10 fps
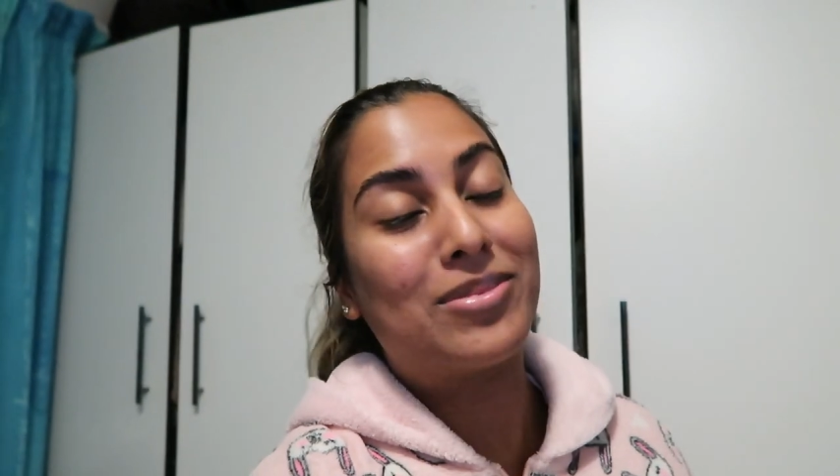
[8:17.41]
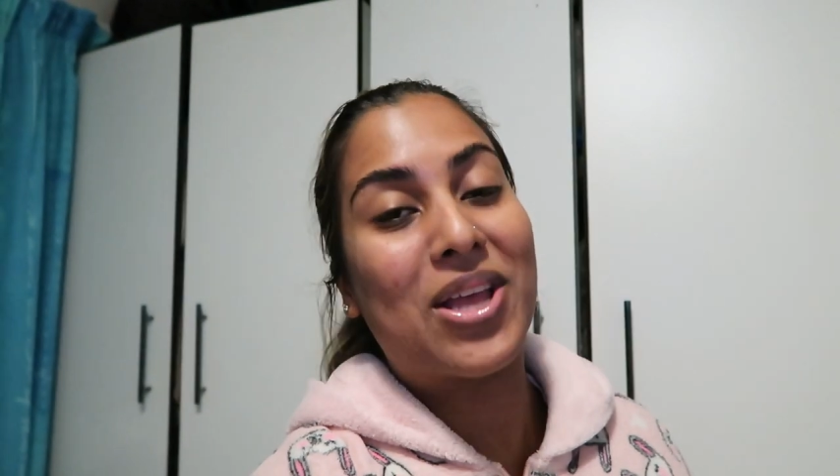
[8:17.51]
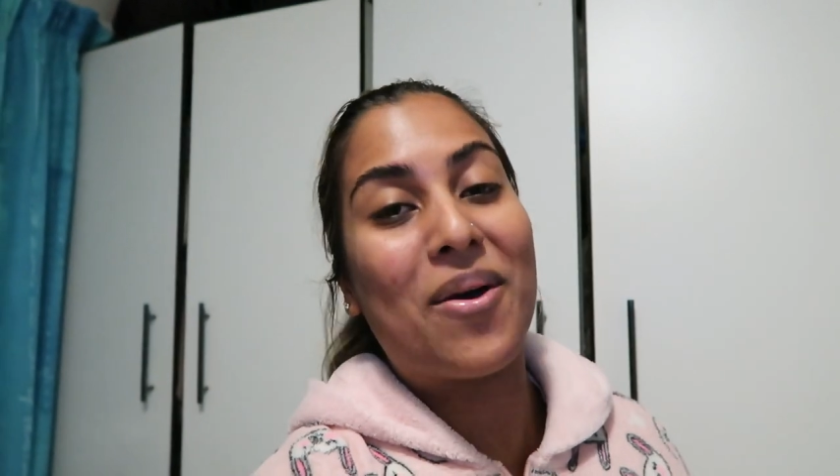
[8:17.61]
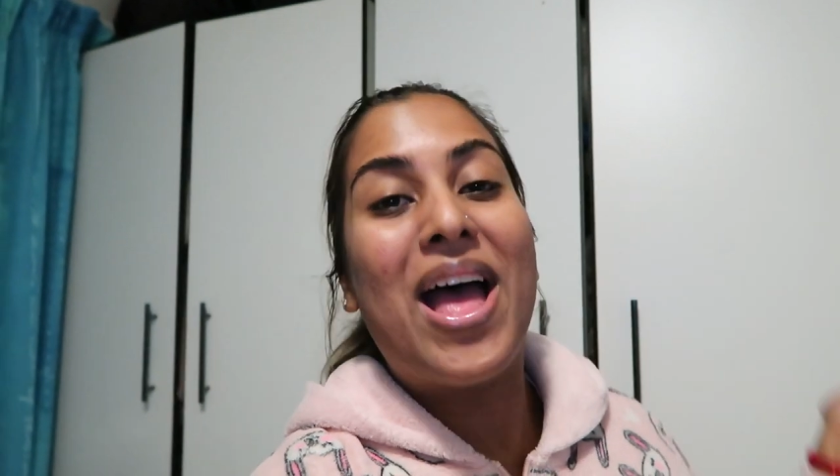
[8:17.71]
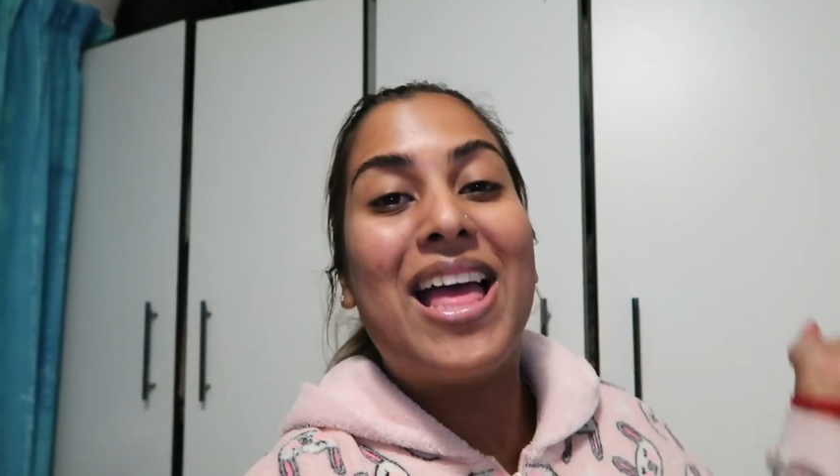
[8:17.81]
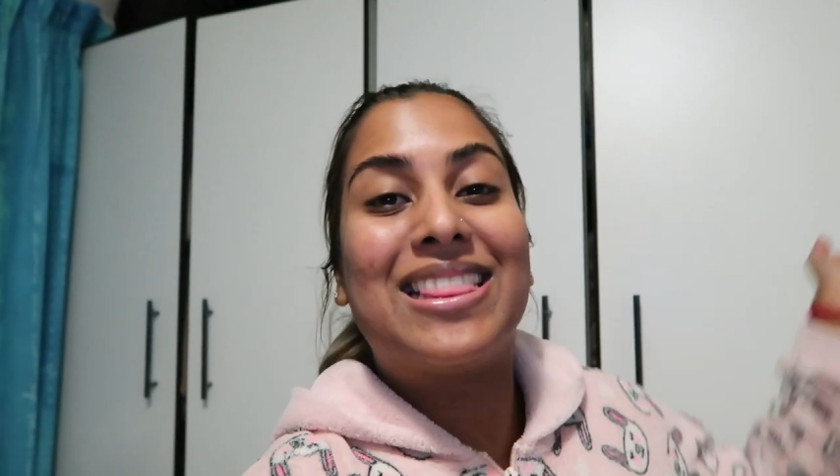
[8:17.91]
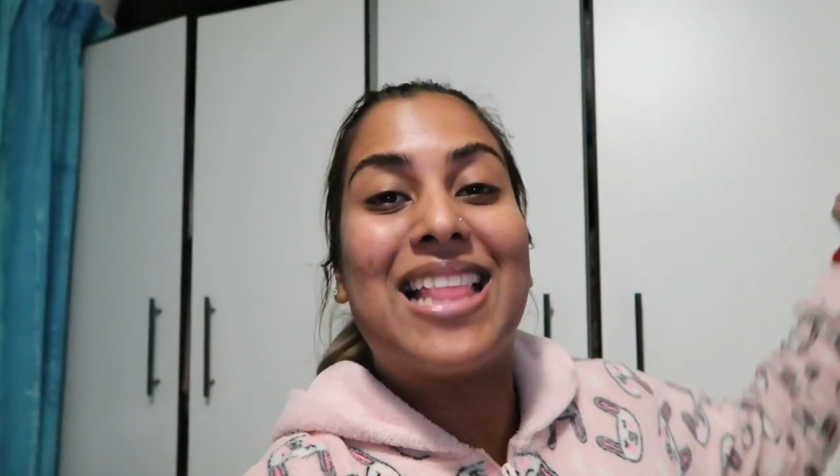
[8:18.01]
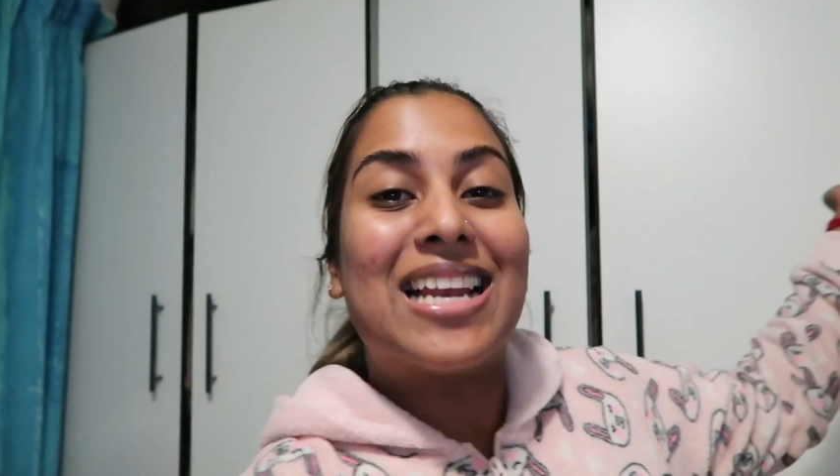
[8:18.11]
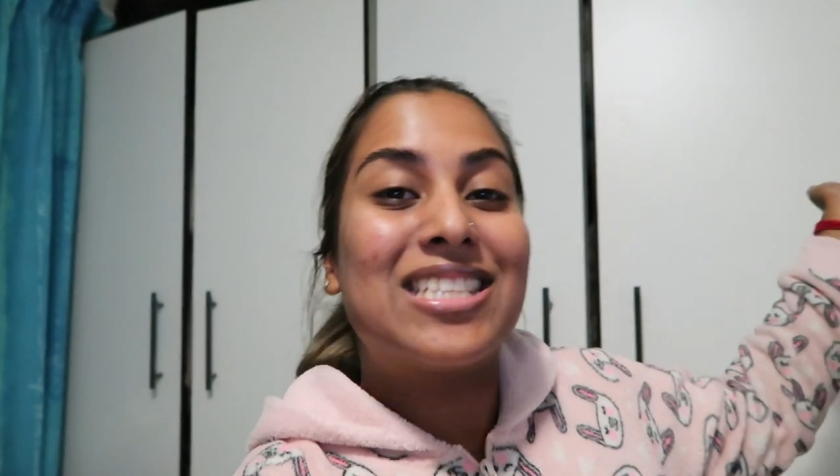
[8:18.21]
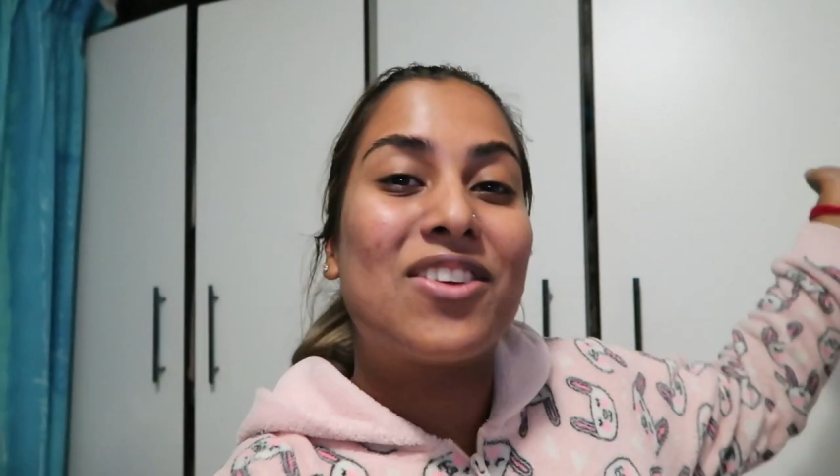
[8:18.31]
So
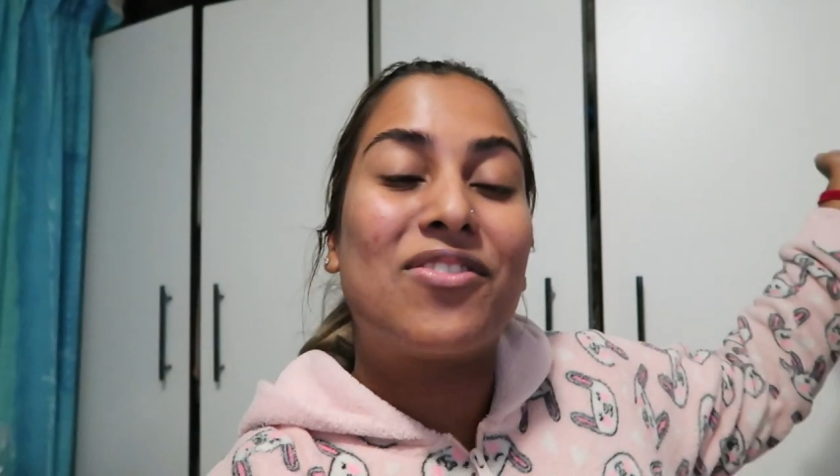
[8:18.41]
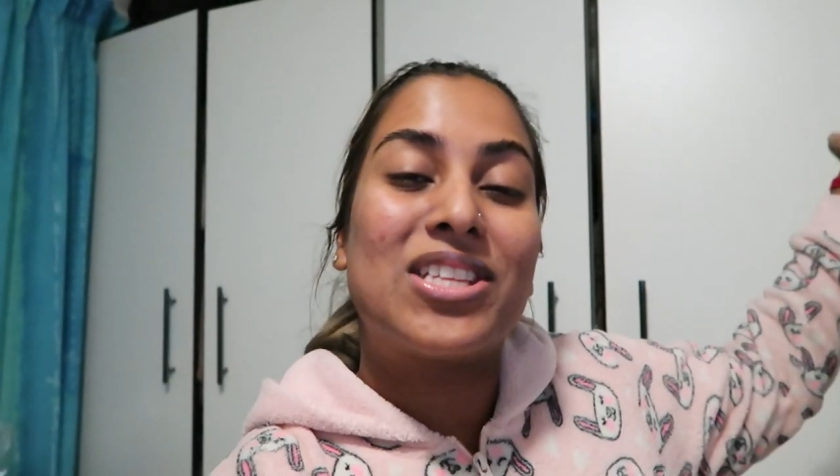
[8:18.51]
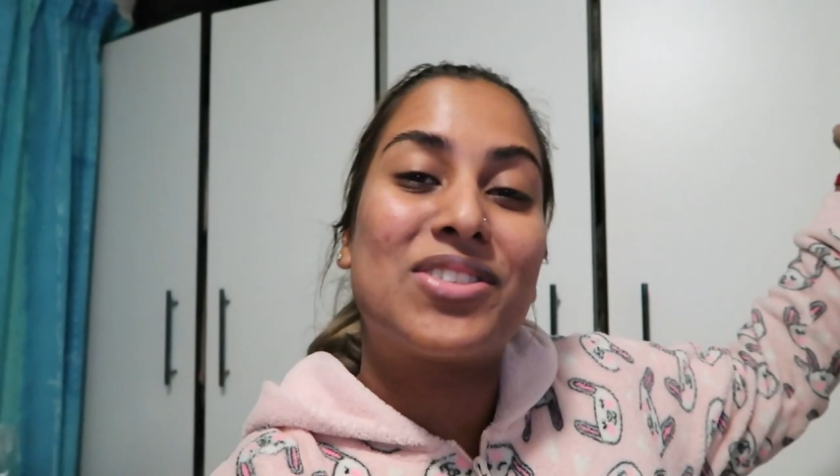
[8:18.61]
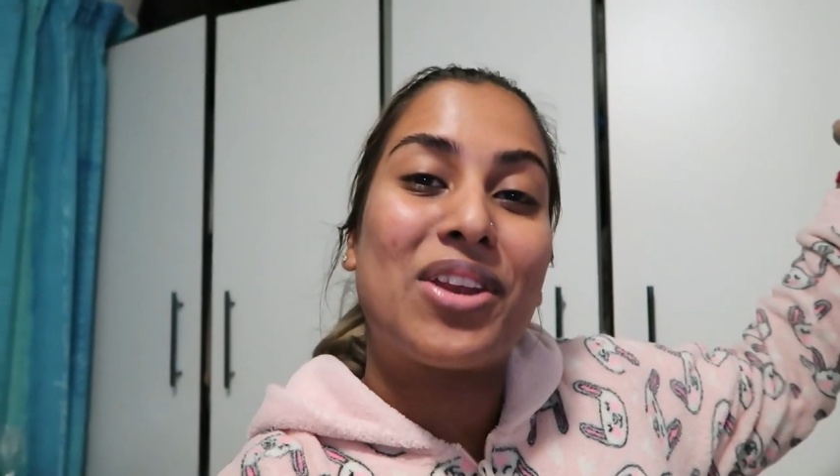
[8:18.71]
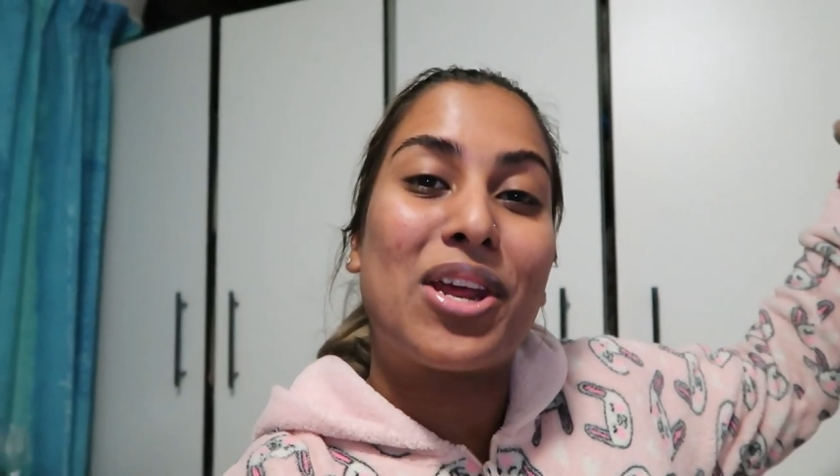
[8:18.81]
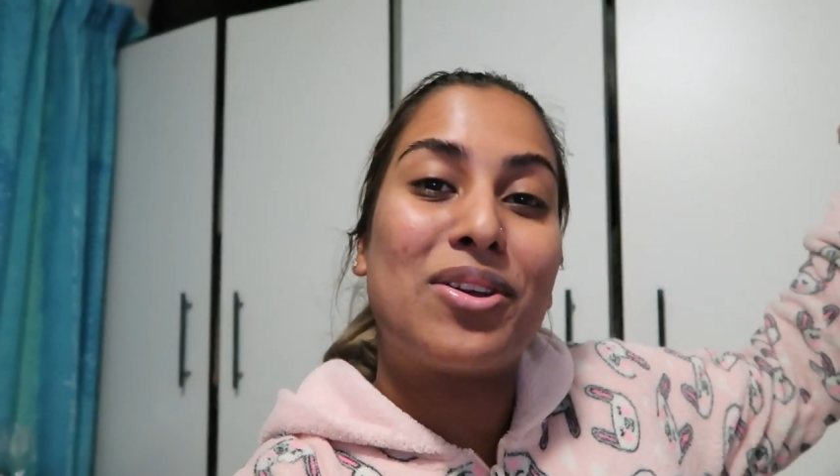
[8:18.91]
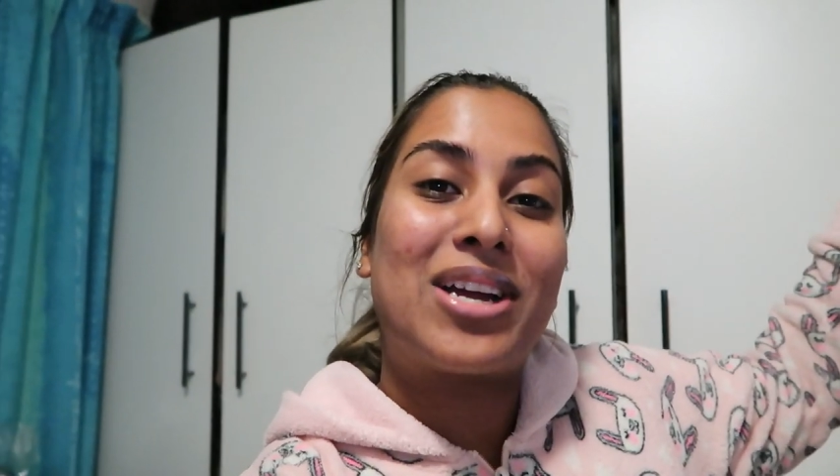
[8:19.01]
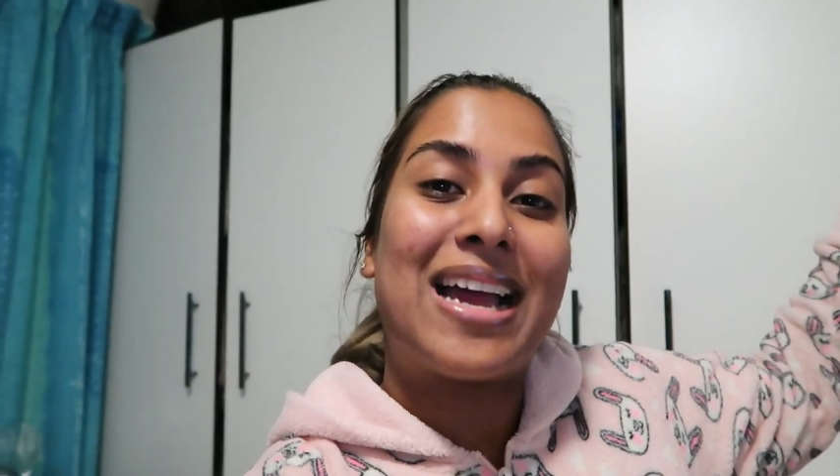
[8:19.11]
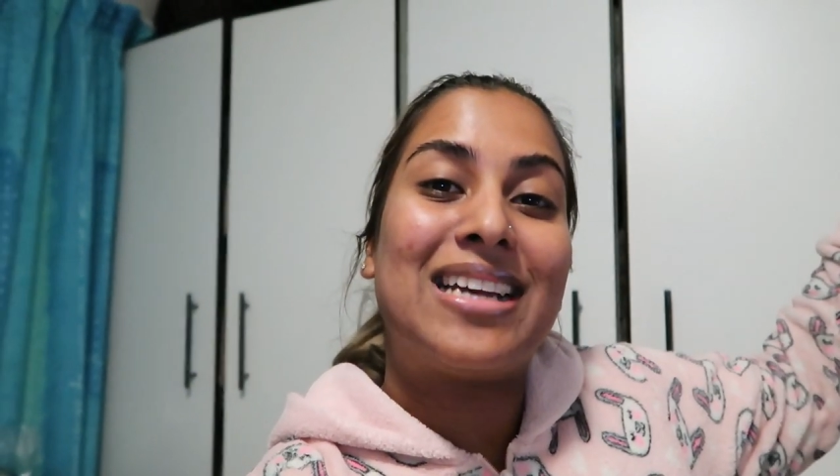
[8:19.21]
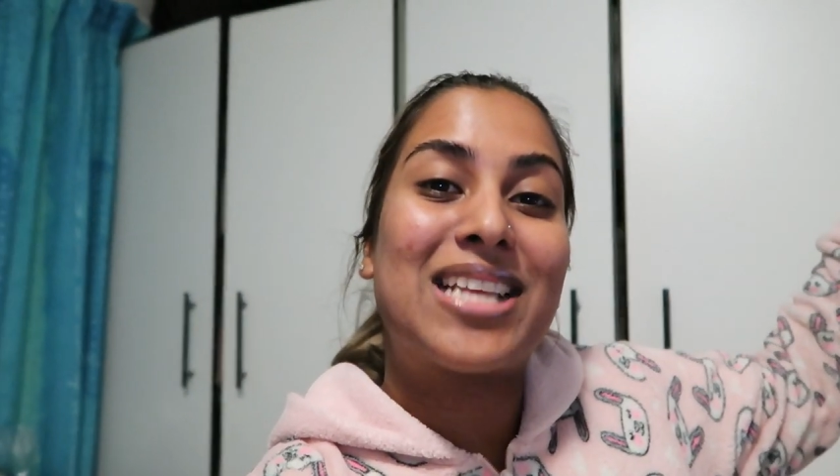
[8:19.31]
that is it for this video you
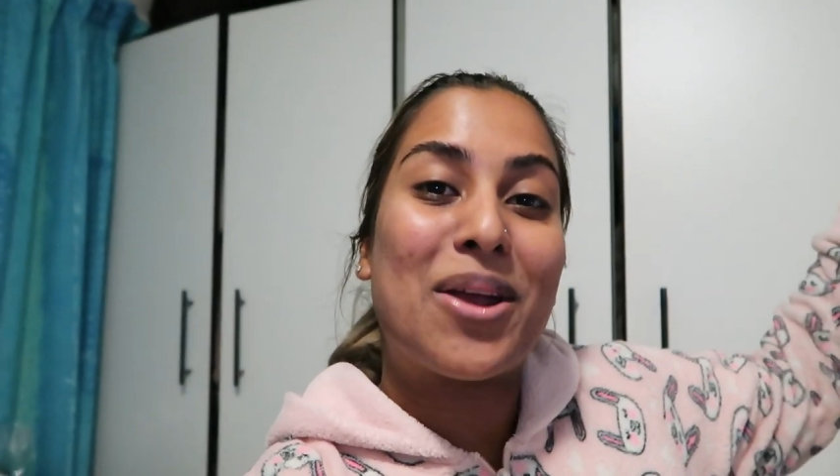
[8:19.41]
guys.